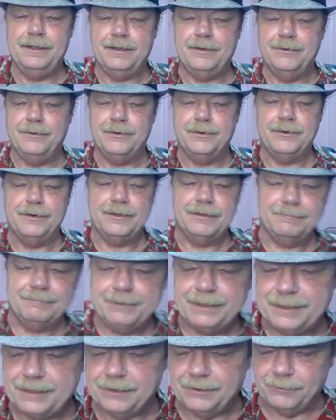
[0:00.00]
the corner of the
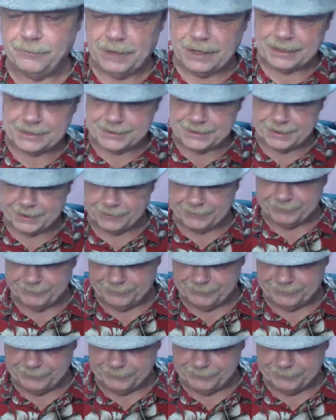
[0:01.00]
video watching.